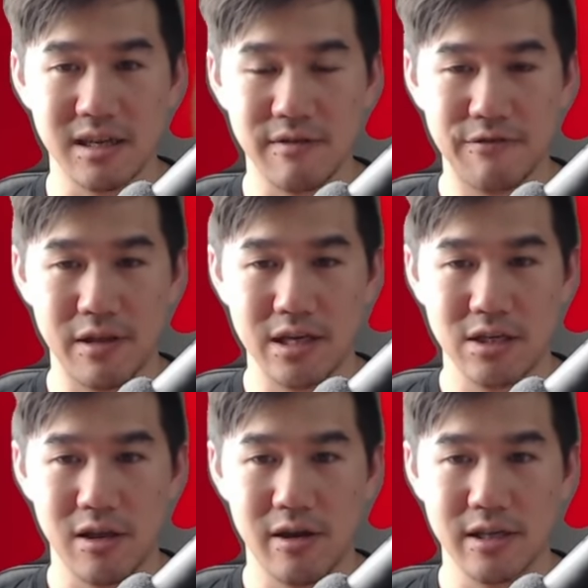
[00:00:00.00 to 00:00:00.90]

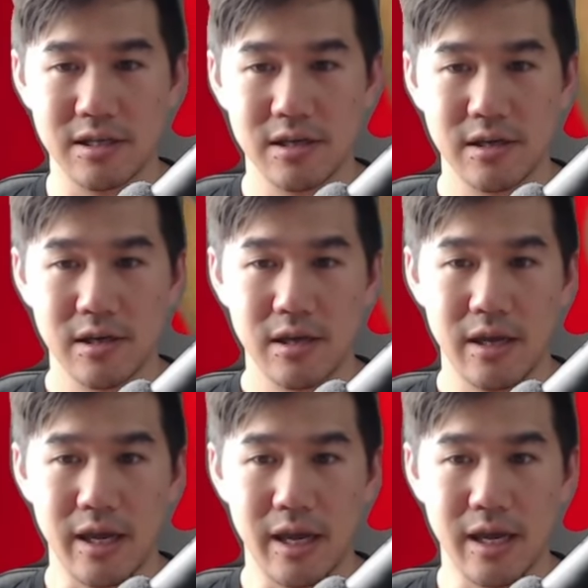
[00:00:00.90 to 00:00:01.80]
flashlight.
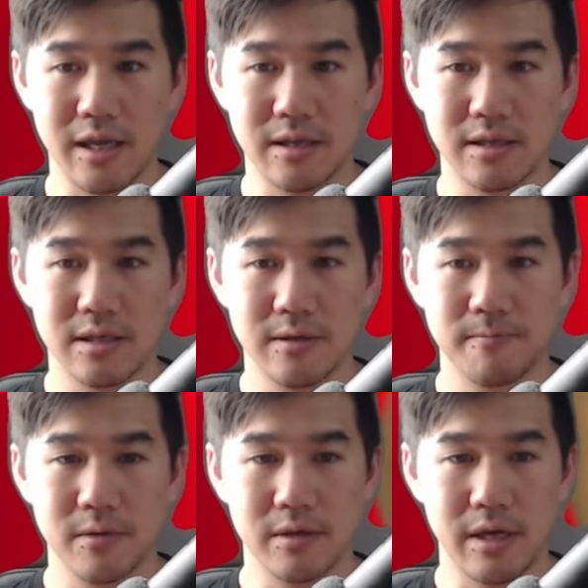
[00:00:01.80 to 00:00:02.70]
And
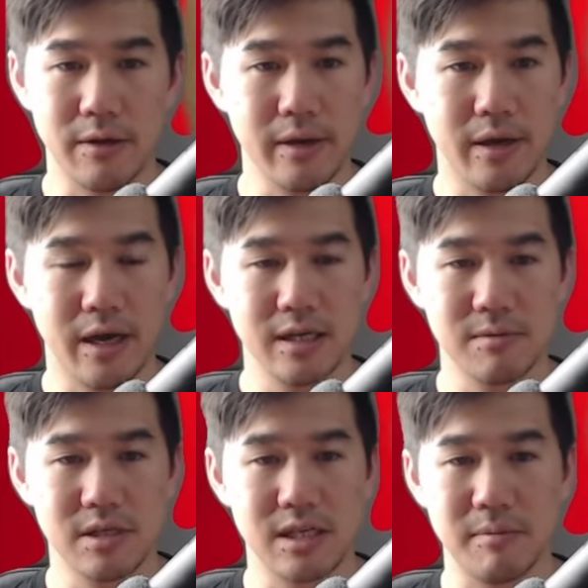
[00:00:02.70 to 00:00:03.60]
anyway, I asked them
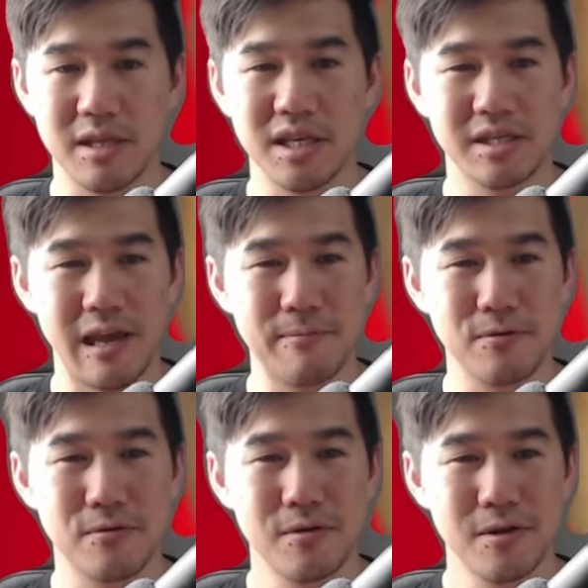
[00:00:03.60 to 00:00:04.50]
to send me this
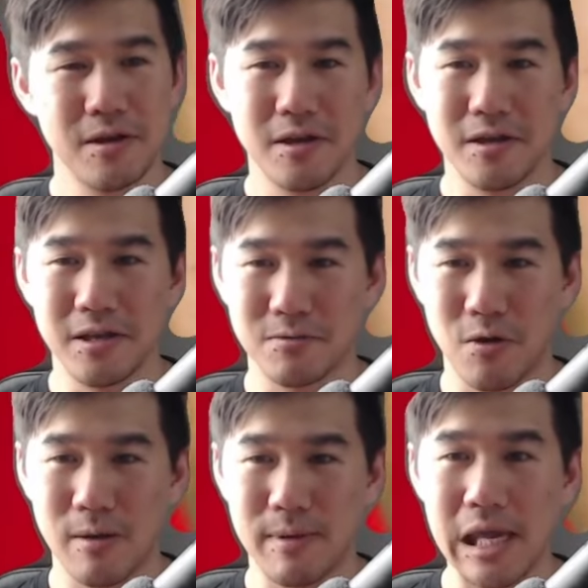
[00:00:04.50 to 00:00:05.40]
sample, and that's
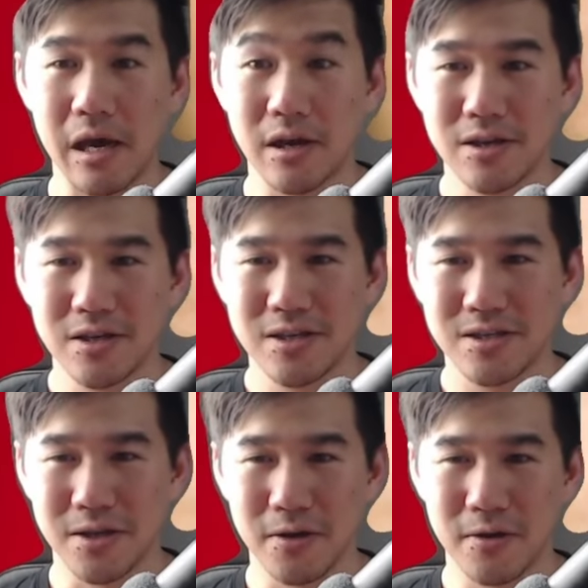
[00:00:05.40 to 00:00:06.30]
why I'm here.
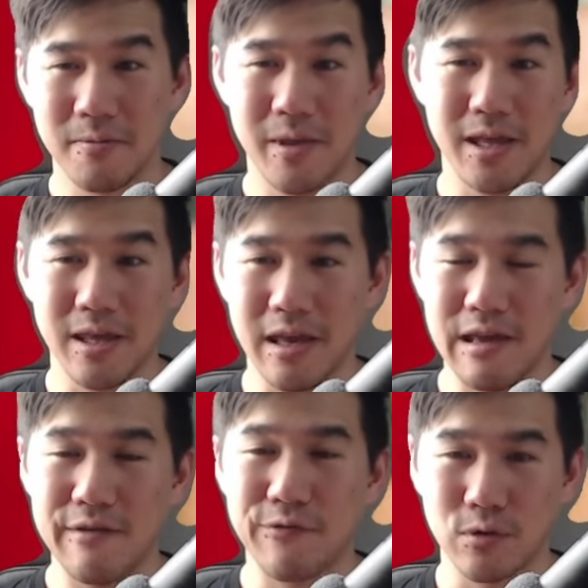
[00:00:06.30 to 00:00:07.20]
So yeah, the
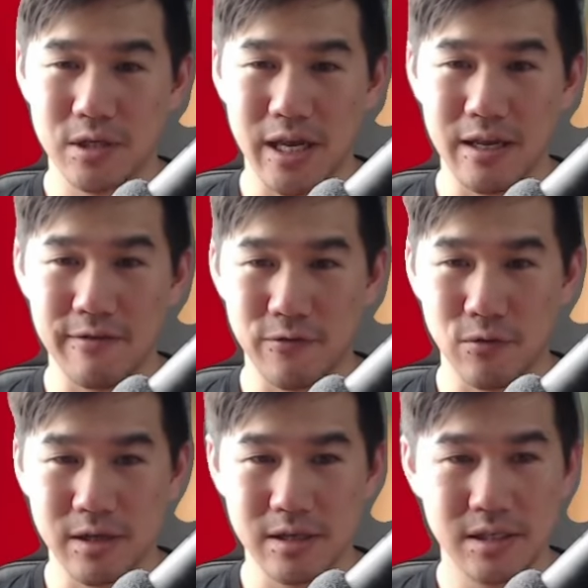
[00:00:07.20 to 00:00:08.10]
E14
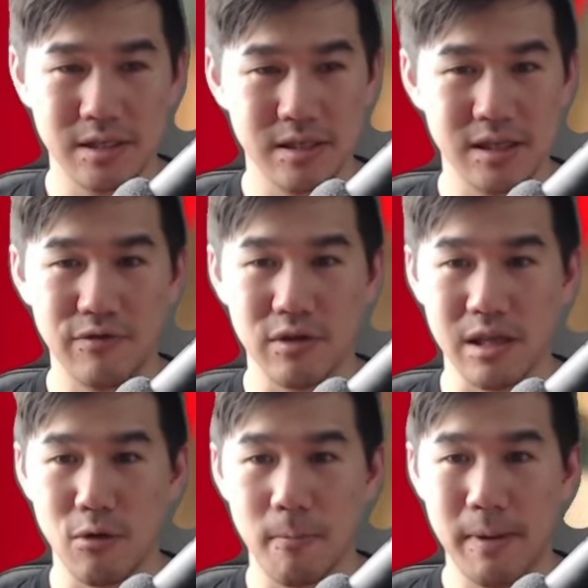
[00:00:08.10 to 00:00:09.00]
IV is significantly
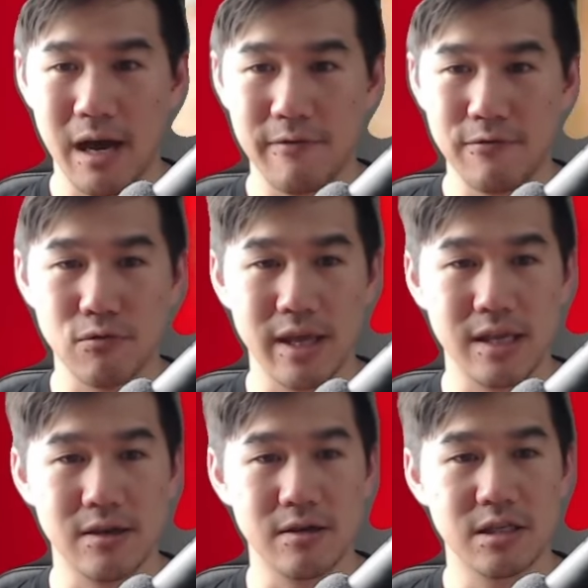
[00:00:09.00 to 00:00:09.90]
more powerful
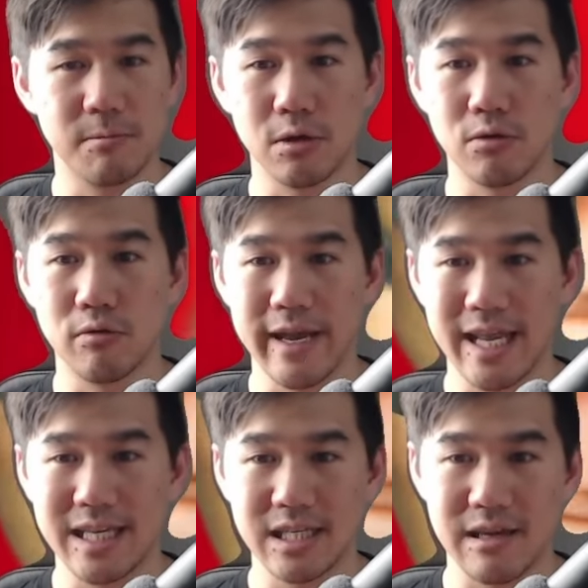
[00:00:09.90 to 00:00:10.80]
than your typical
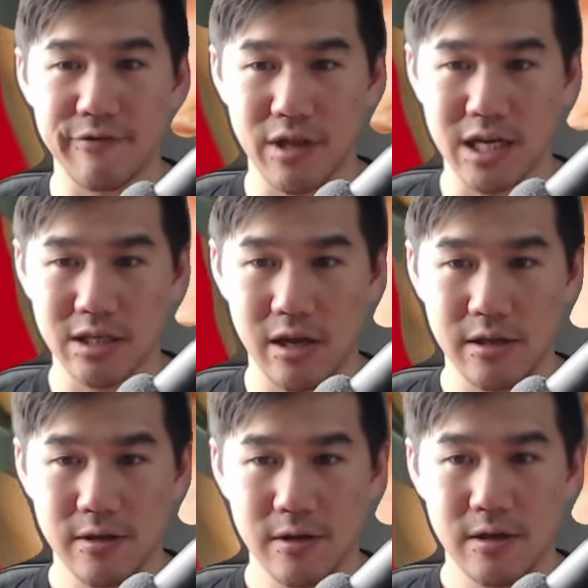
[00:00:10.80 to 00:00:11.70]
EDC flashlight.
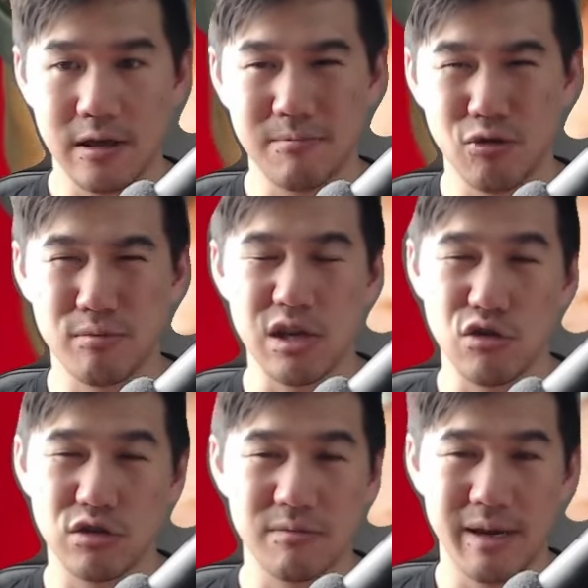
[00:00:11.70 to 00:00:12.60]
I'm normally
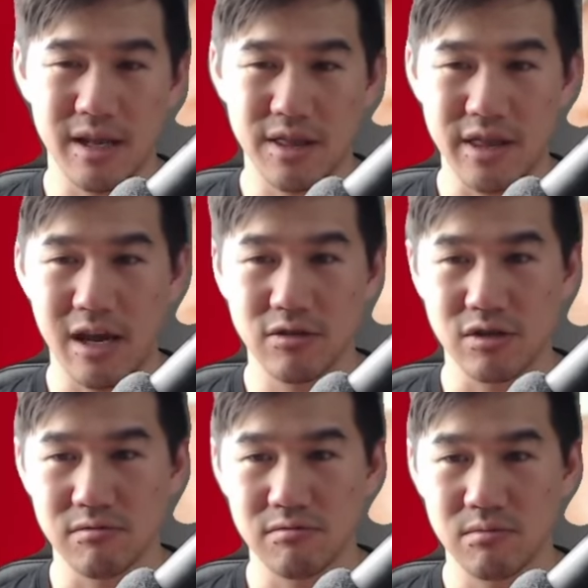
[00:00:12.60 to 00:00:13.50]
used to about
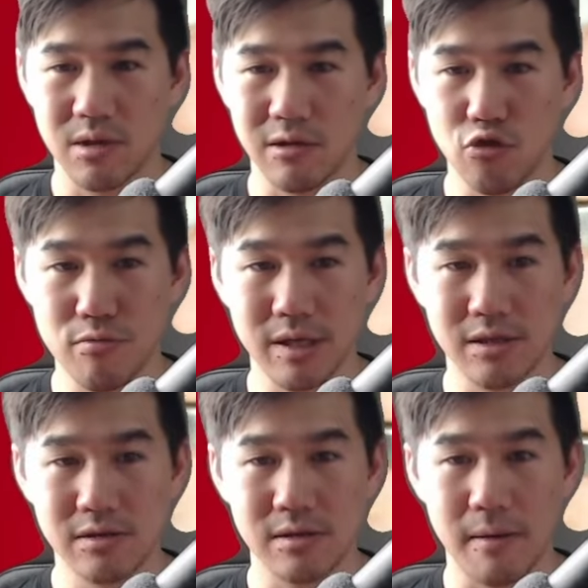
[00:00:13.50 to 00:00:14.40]
1,000
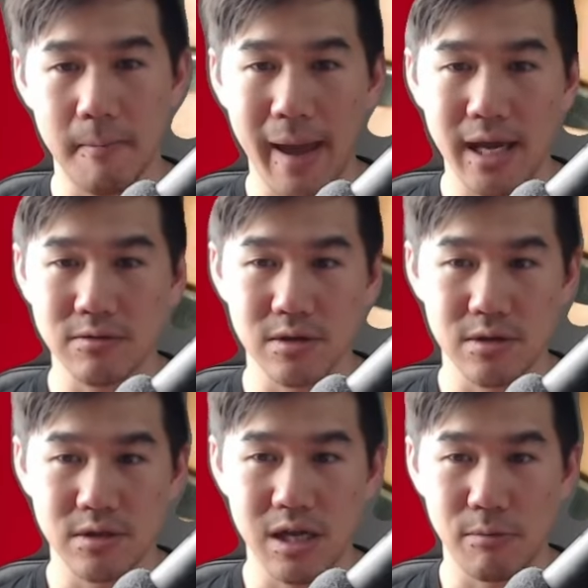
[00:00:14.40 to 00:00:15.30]
lumens max with
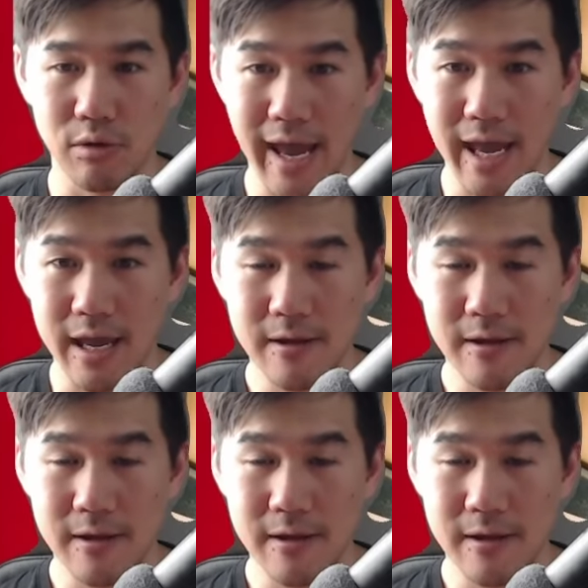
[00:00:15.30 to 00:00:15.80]
those AA